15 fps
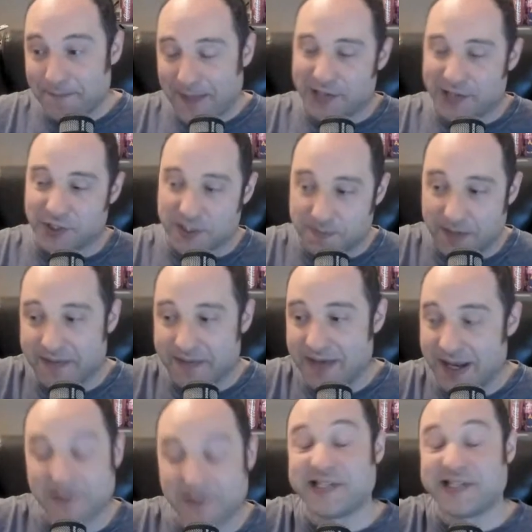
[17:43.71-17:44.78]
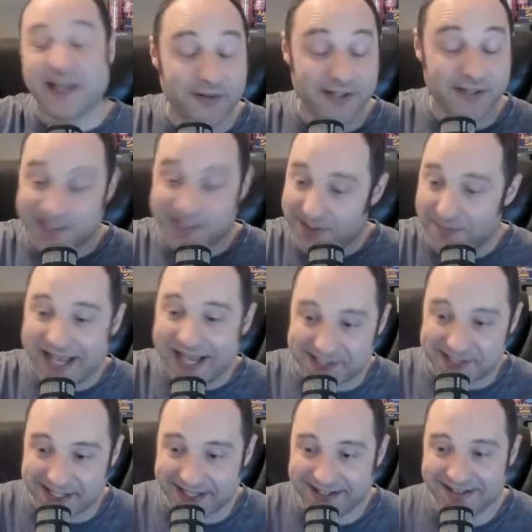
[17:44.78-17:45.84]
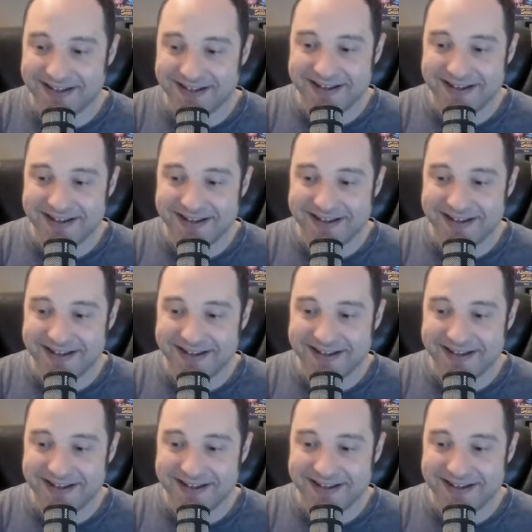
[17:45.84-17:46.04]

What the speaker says: Actually, his buddy made it, but still, it's amazing.